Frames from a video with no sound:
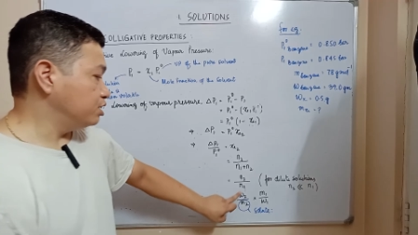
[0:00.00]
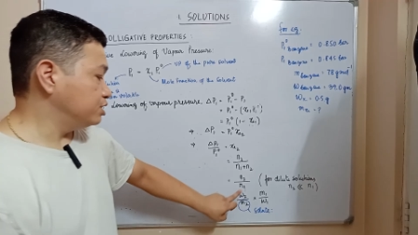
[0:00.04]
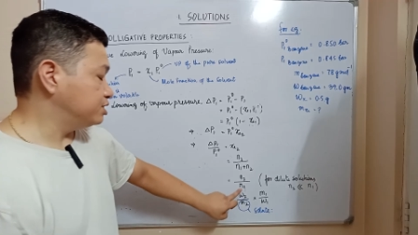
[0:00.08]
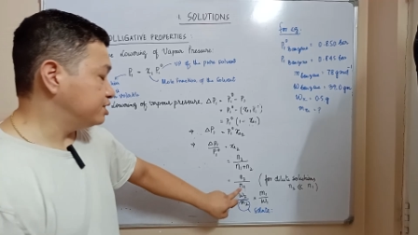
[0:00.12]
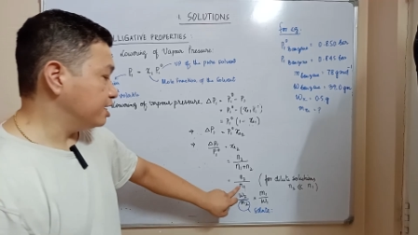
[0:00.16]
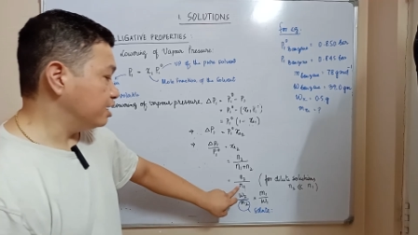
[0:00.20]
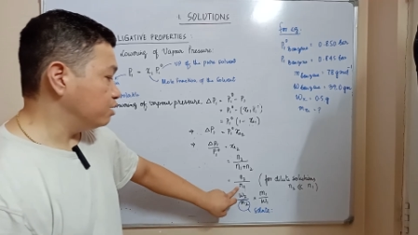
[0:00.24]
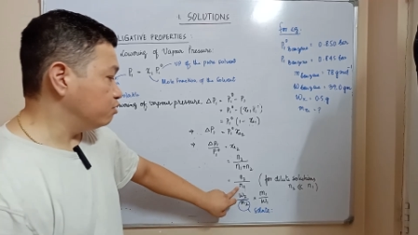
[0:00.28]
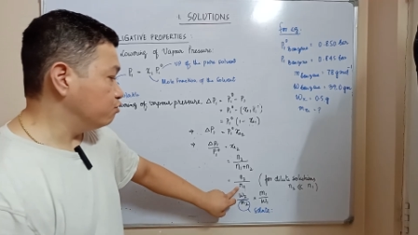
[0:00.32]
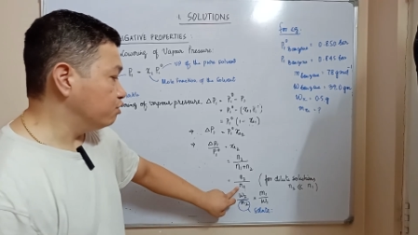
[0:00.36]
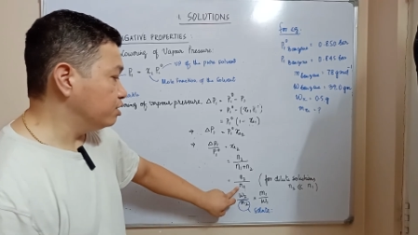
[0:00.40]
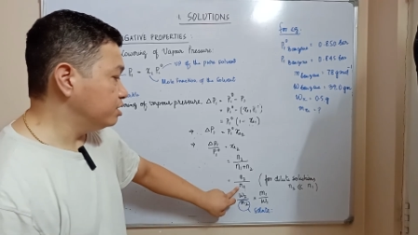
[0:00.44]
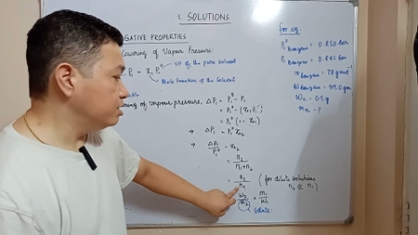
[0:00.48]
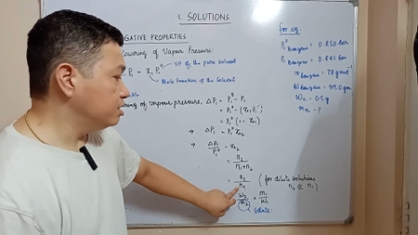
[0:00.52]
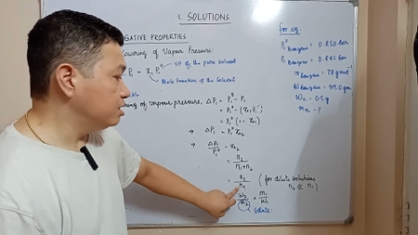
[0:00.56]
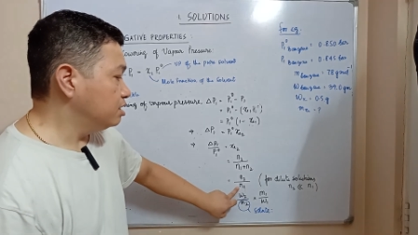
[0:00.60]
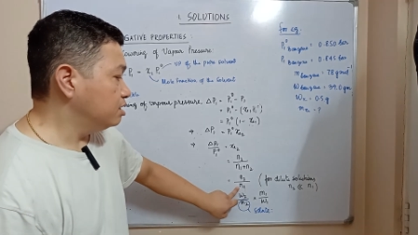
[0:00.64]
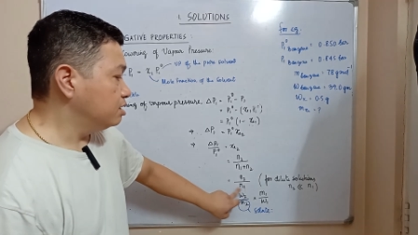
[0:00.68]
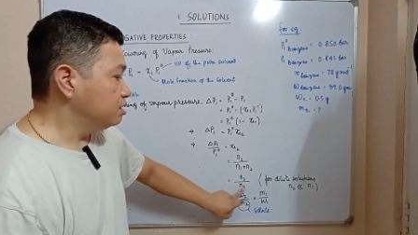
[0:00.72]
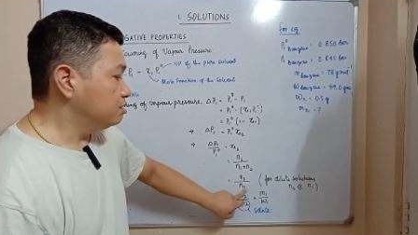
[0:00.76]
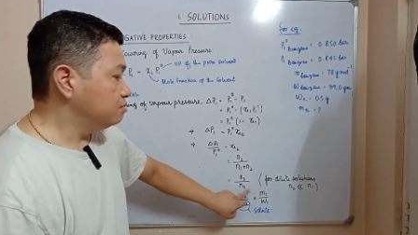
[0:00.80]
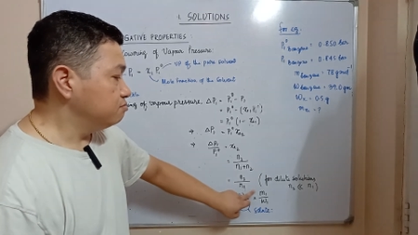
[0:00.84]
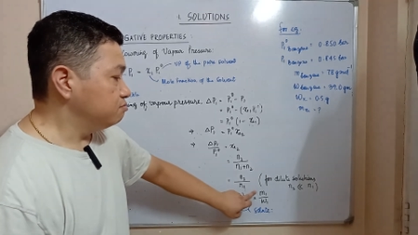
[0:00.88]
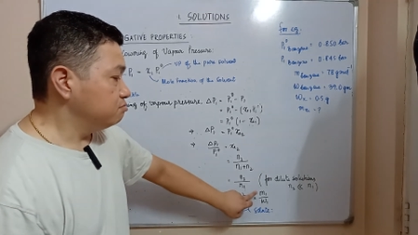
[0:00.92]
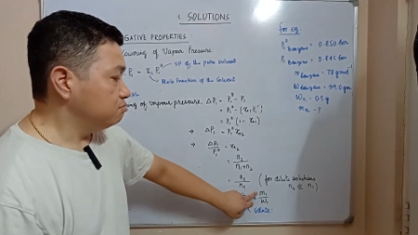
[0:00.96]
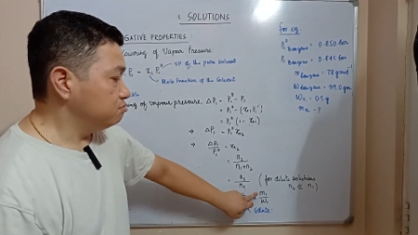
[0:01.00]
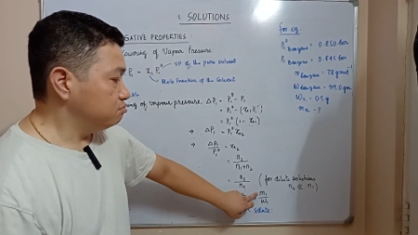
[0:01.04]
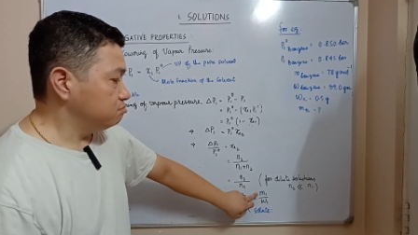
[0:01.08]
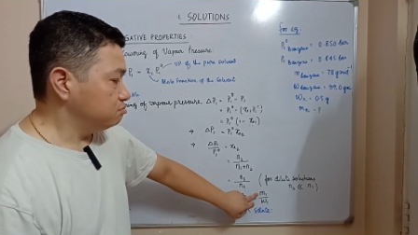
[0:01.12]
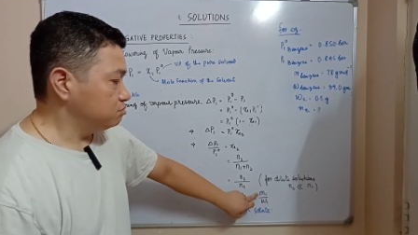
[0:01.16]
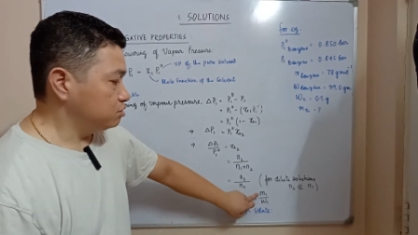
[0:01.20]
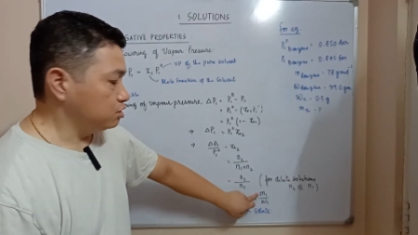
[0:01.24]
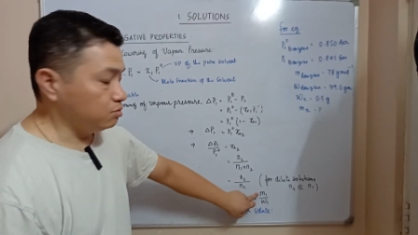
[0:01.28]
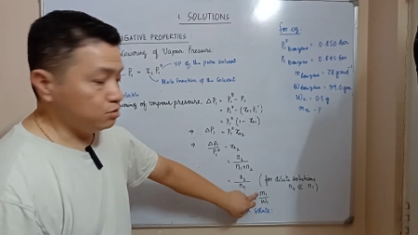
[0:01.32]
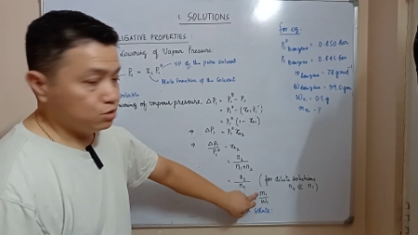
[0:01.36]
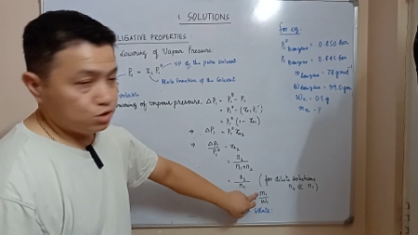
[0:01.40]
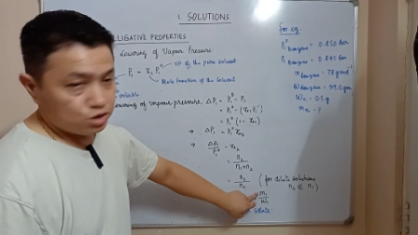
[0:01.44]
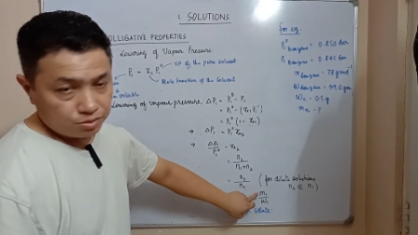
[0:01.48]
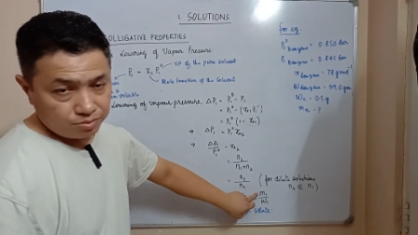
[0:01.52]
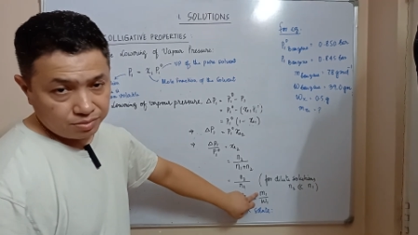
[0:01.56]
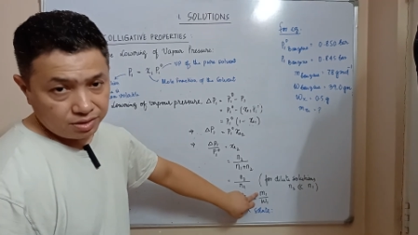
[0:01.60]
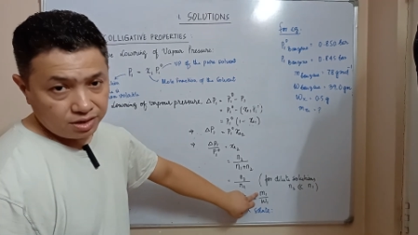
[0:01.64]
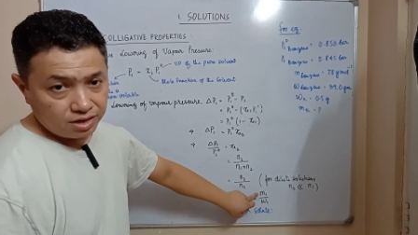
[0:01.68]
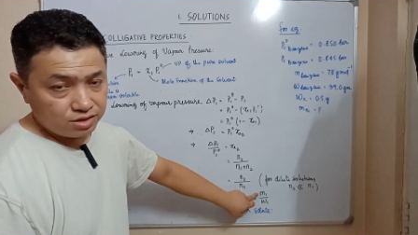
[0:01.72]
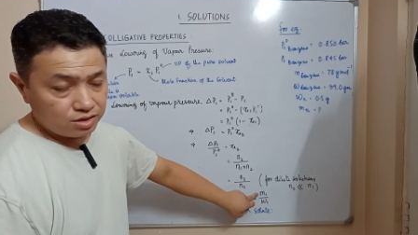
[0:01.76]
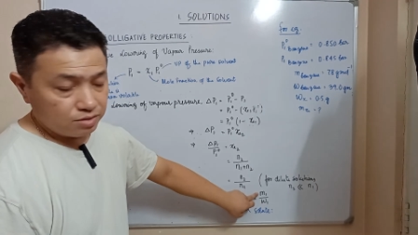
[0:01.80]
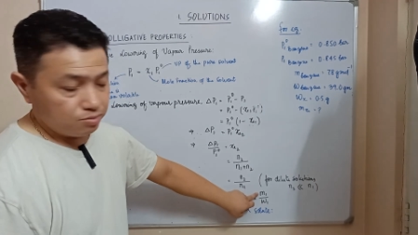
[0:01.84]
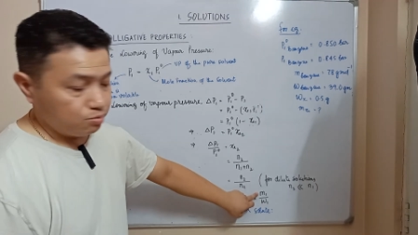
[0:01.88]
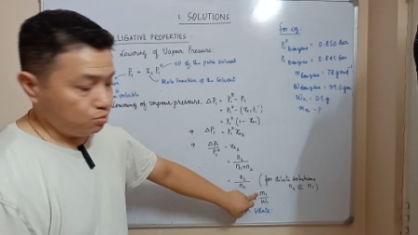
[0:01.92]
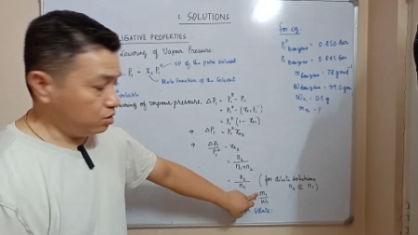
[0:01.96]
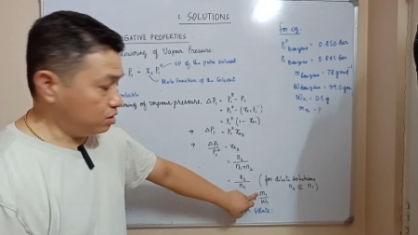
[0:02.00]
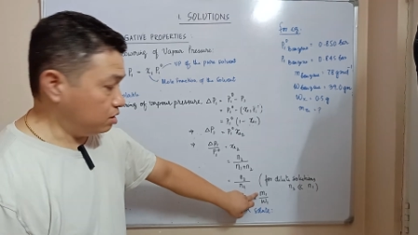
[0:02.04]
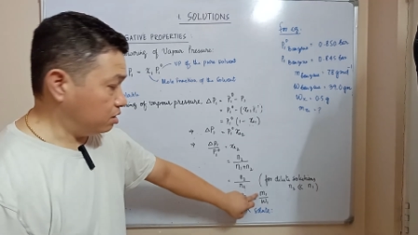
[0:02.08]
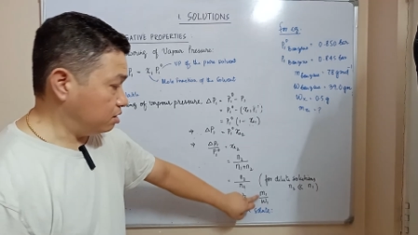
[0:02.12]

And what is N1? Similarly,